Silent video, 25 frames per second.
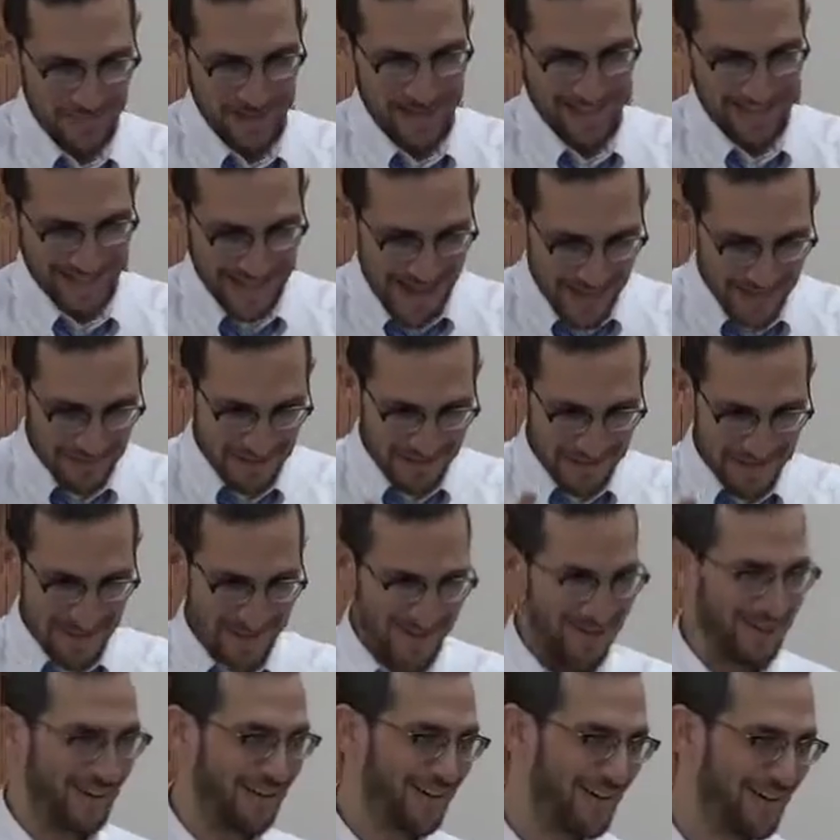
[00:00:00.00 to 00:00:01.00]
but that's not the
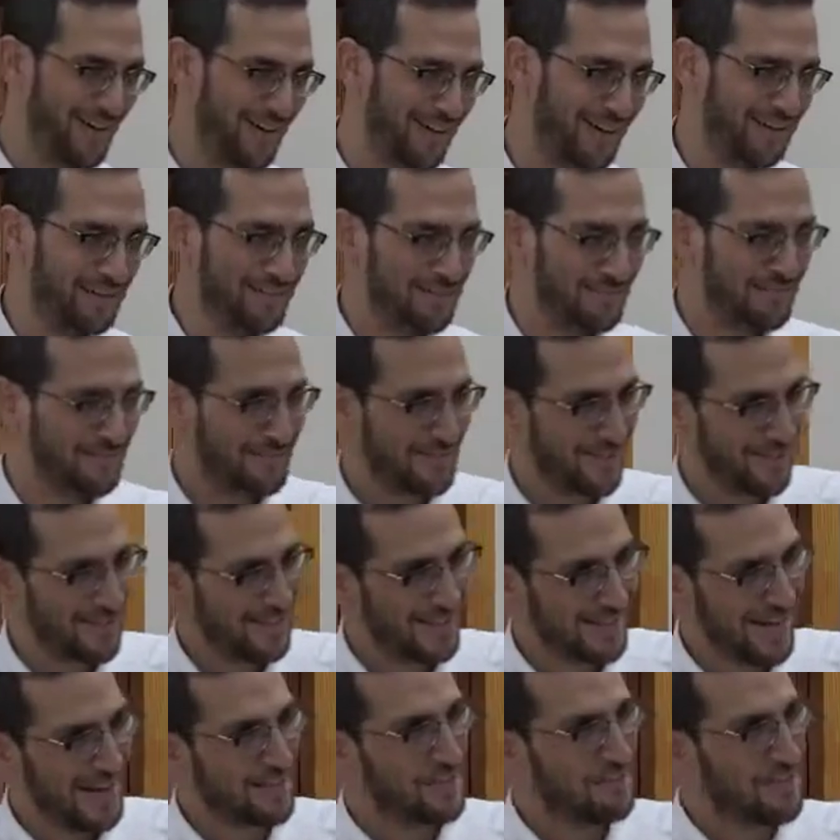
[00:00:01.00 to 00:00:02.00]

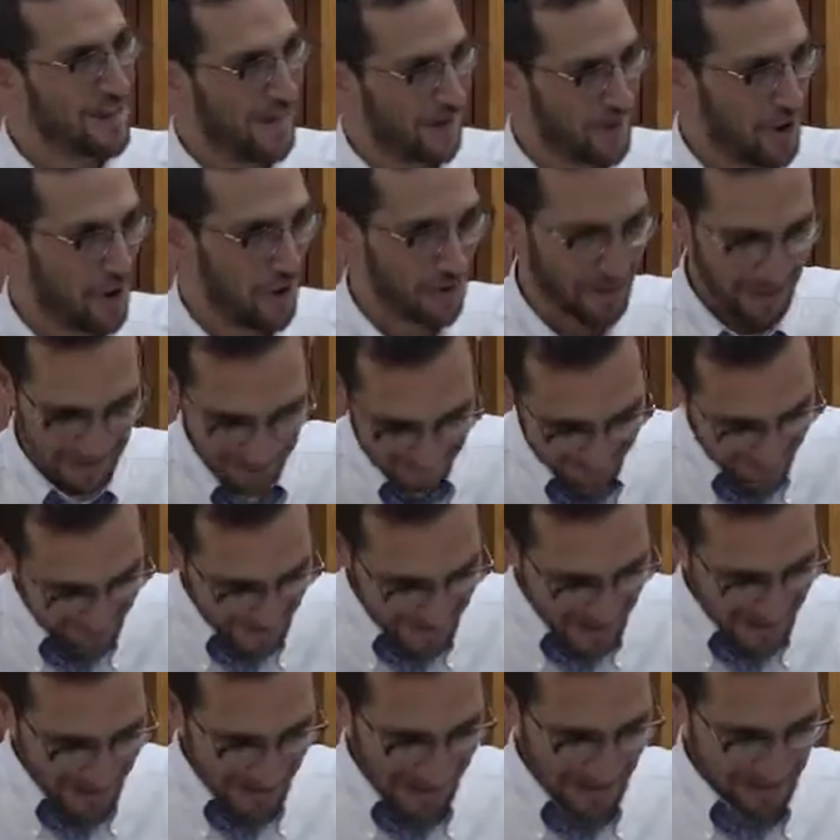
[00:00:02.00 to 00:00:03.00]
minhag olam.
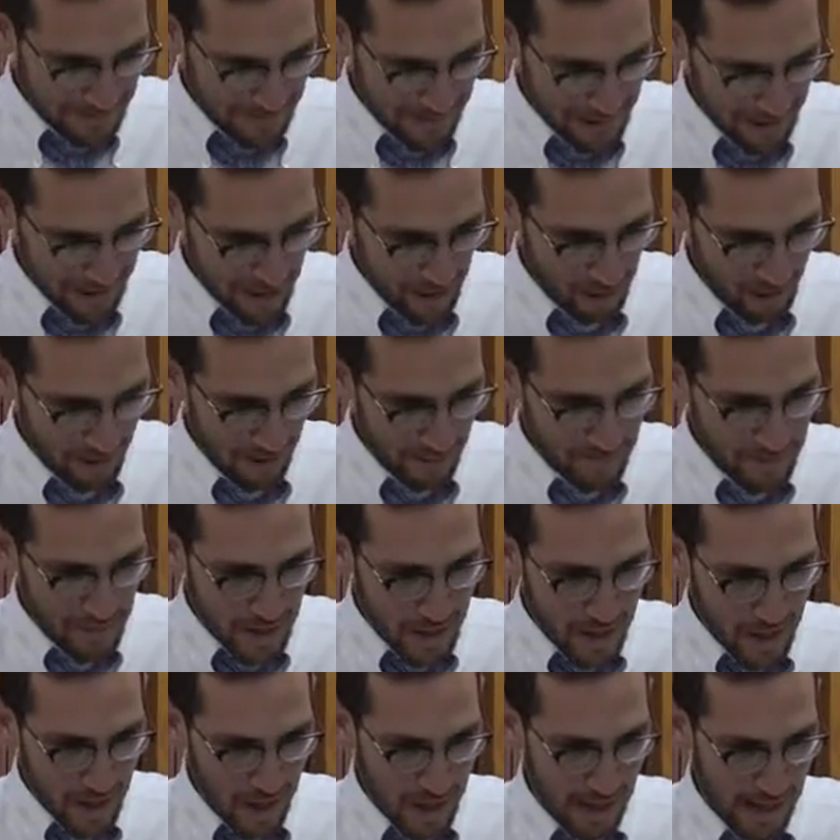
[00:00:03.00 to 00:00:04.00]
Not the minhag
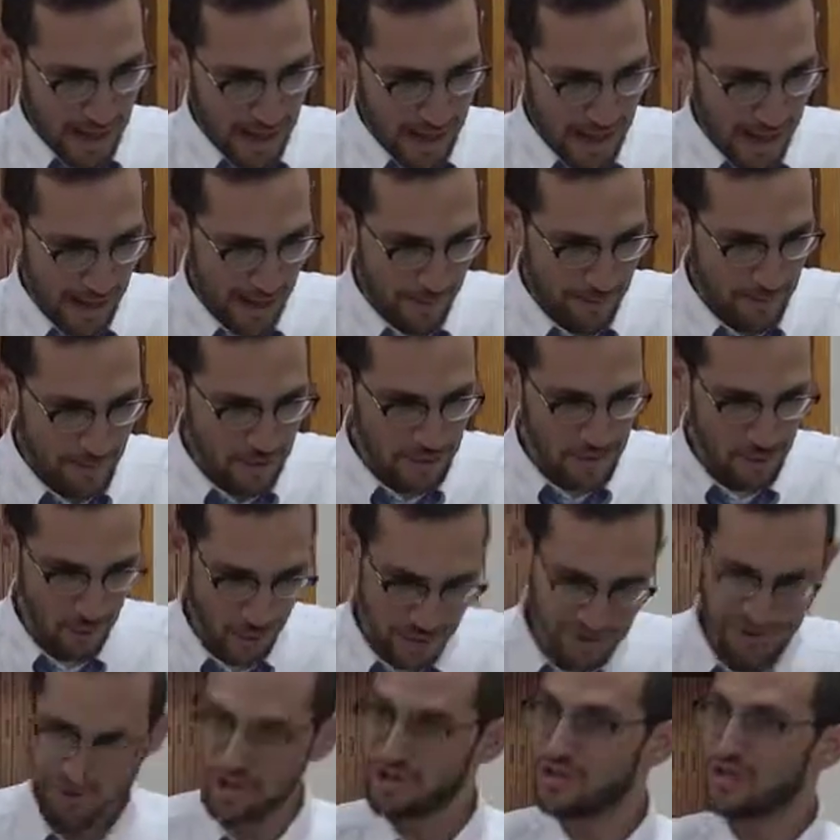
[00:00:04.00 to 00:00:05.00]
olam. So
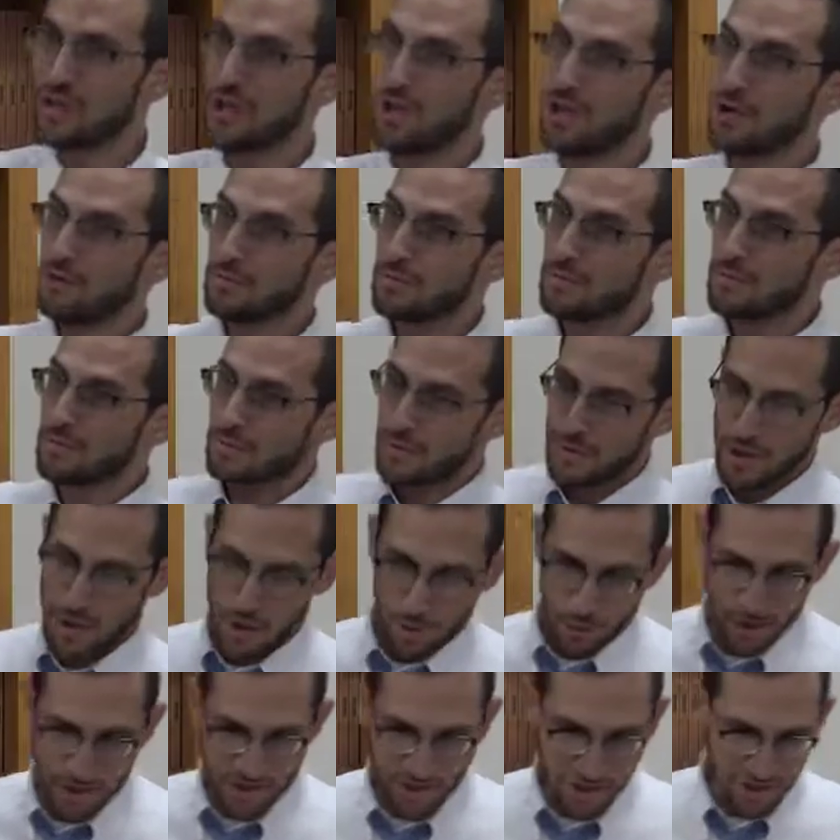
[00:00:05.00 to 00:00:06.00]
what should you do?
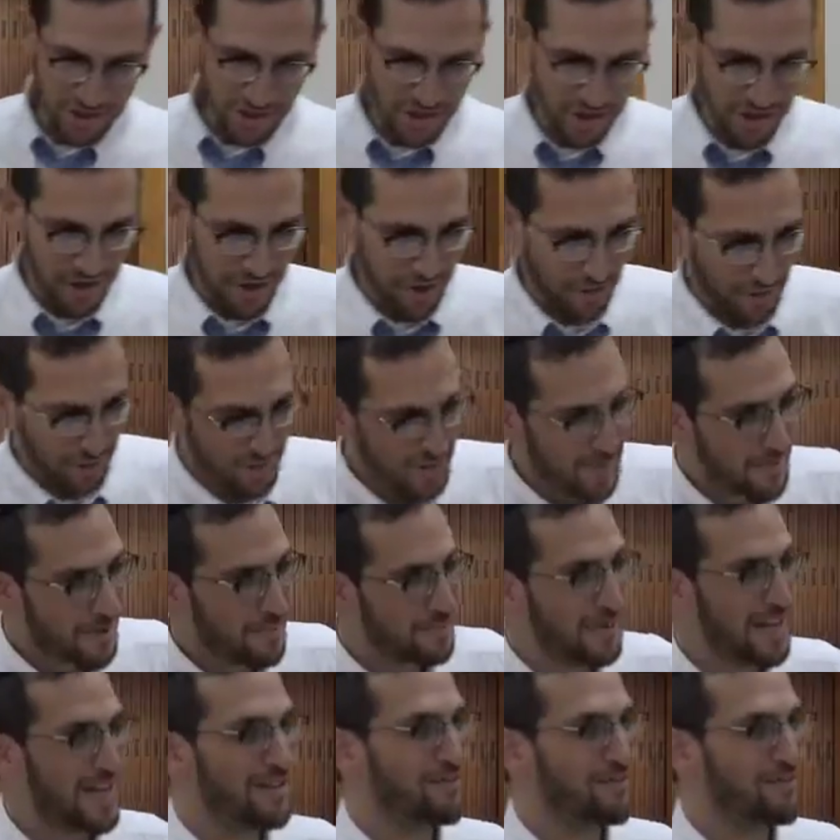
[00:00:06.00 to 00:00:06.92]
What should you do? But